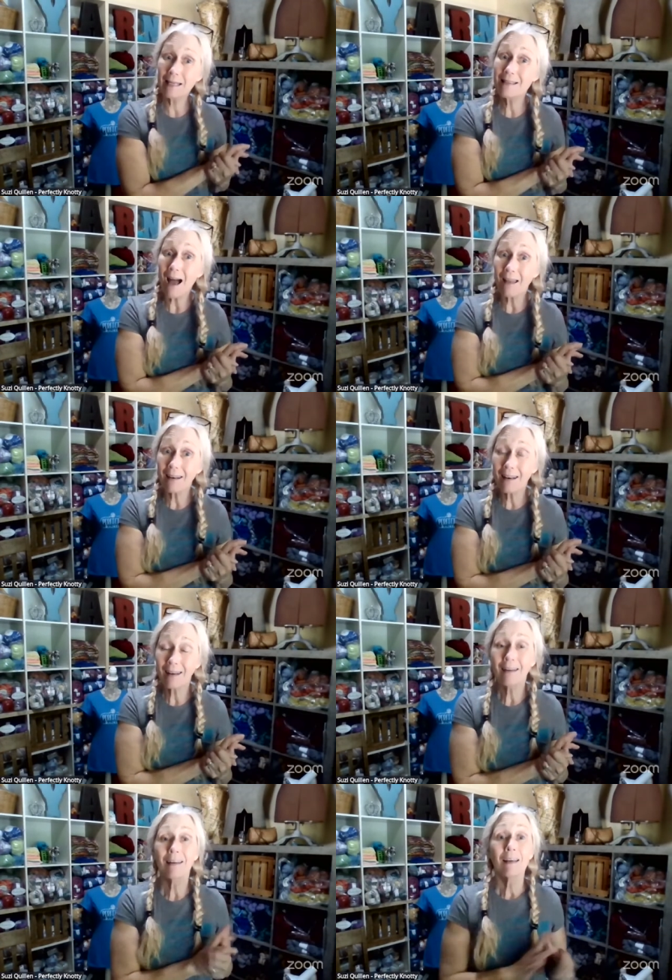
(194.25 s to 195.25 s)
done
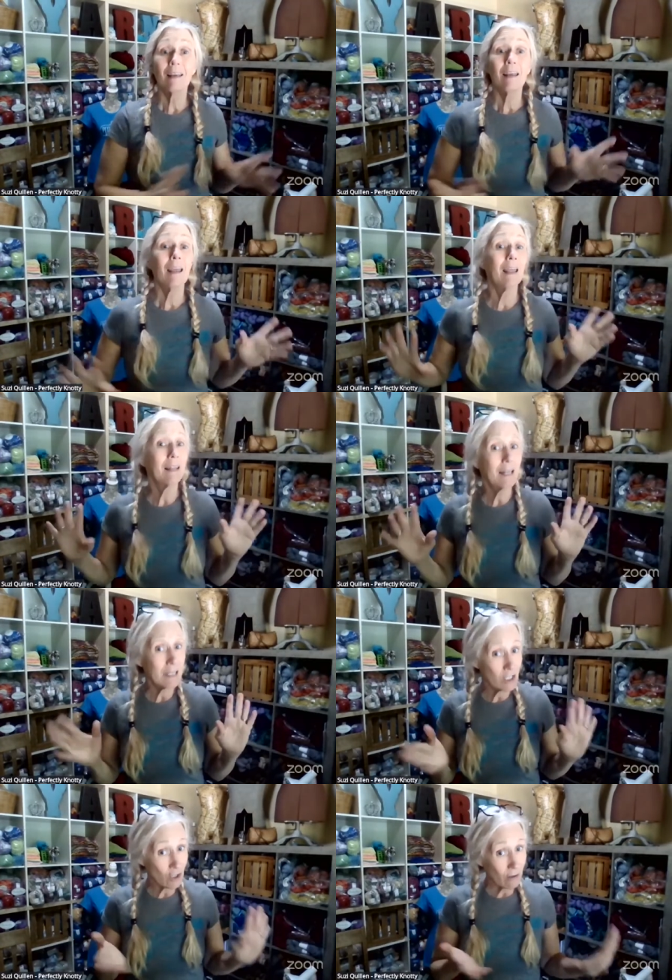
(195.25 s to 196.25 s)
and that I
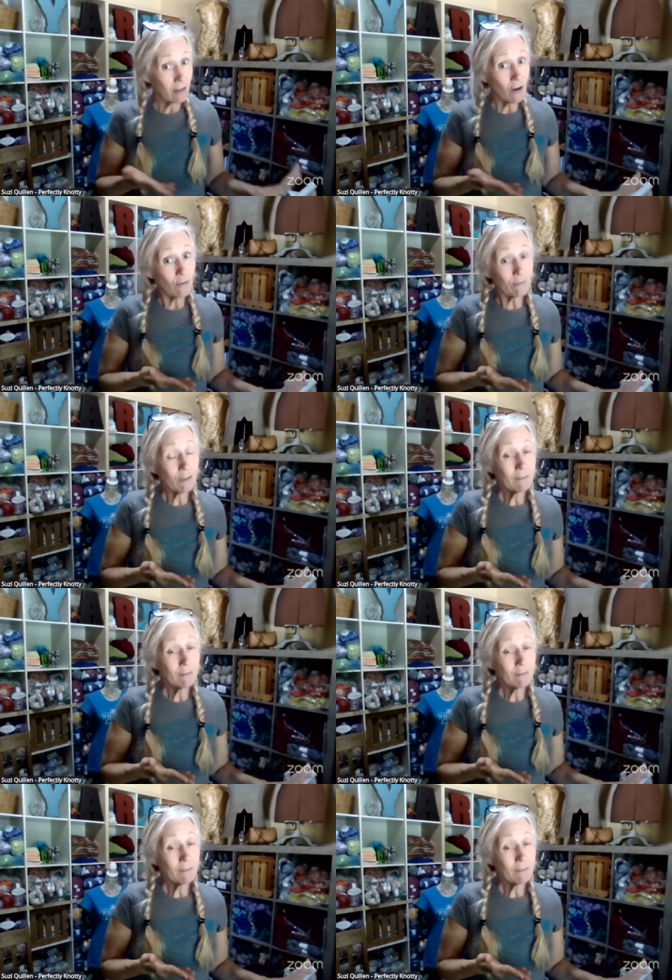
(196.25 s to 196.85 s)
started over.